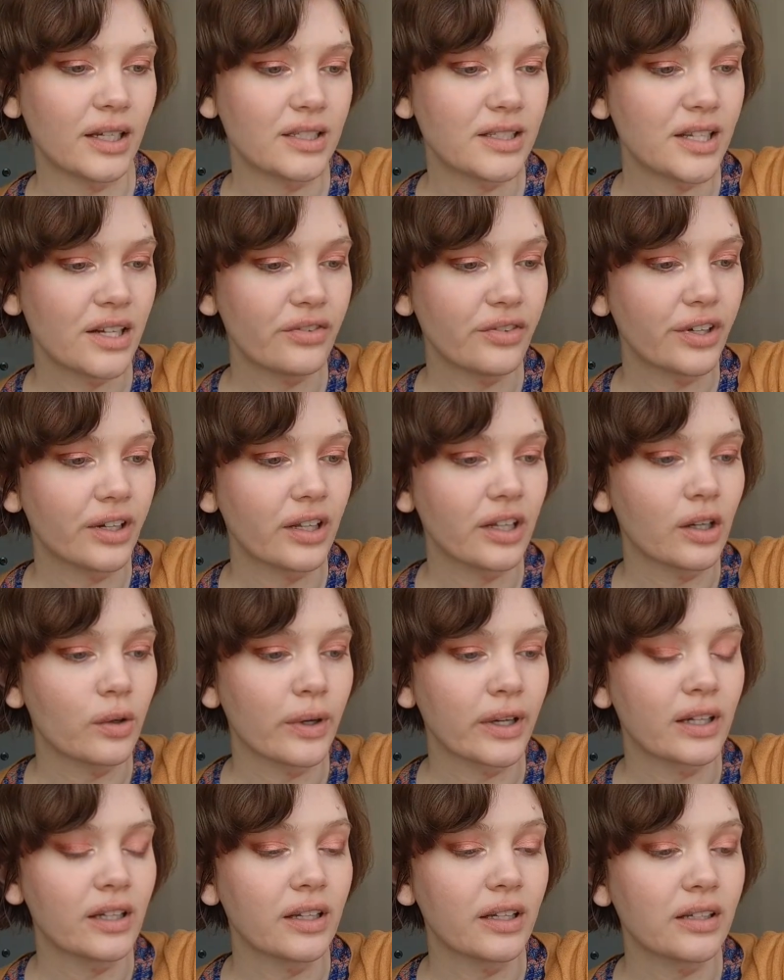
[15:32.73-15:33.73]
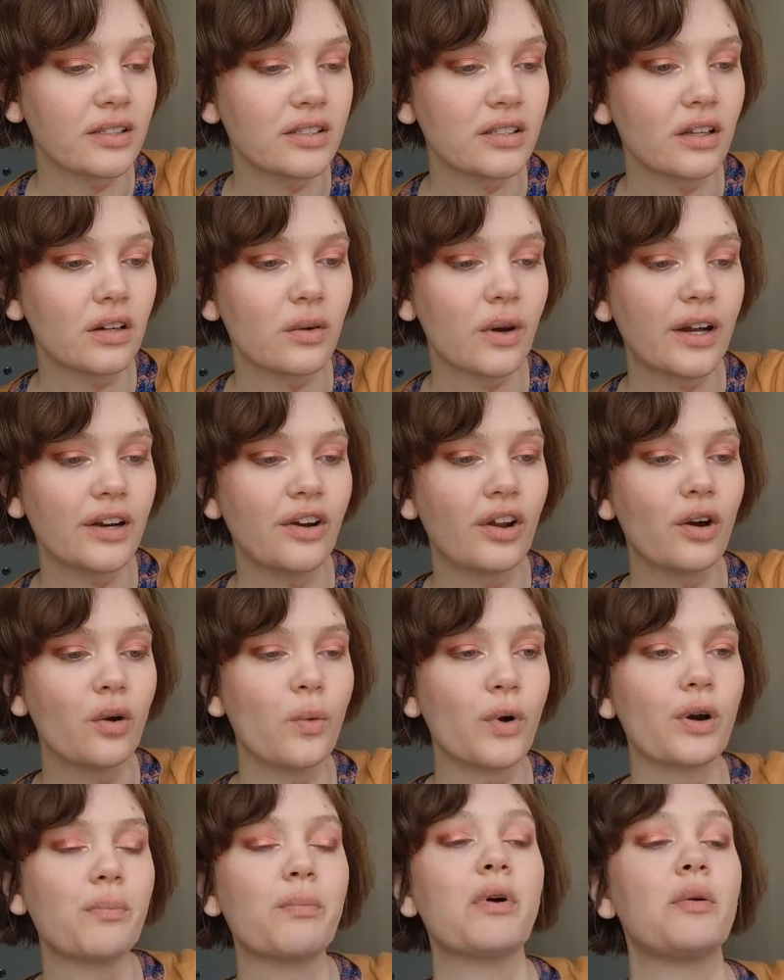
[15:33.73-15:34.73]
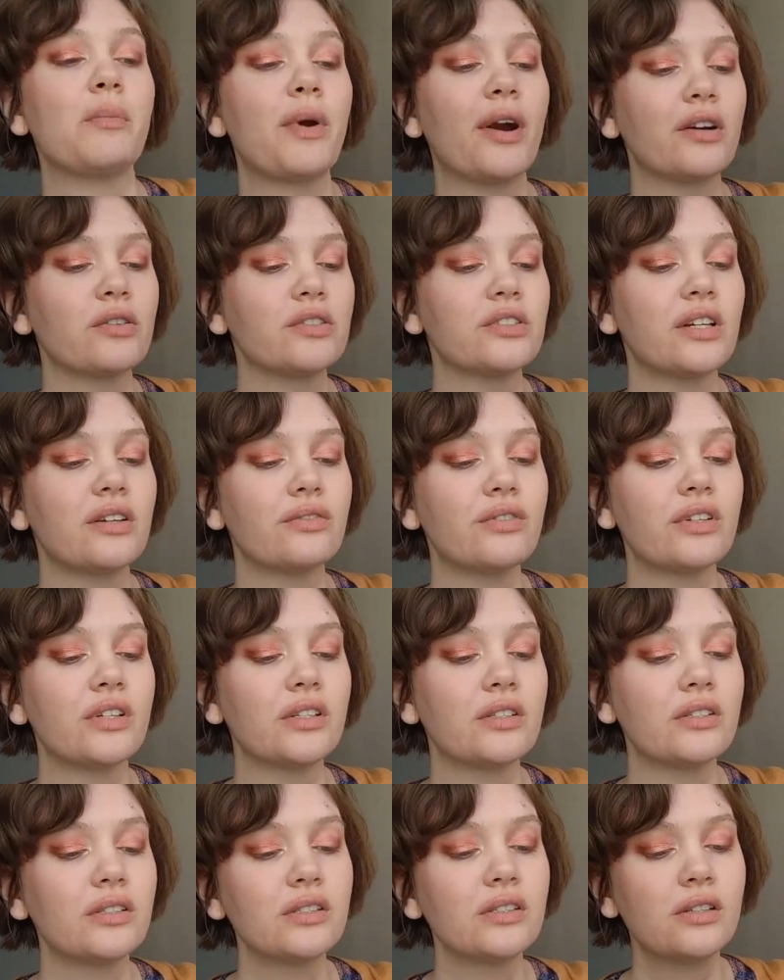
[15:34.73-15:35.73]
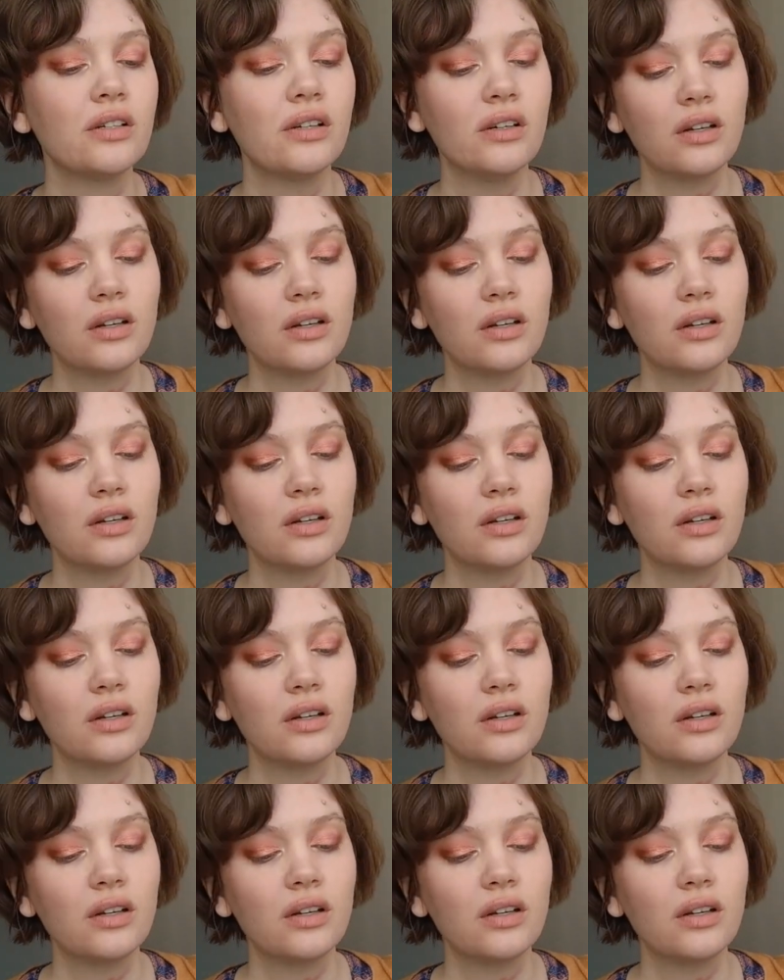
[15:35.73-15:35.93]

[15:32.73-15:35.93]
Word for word: I say really quickly as though I know where my brow stuff is.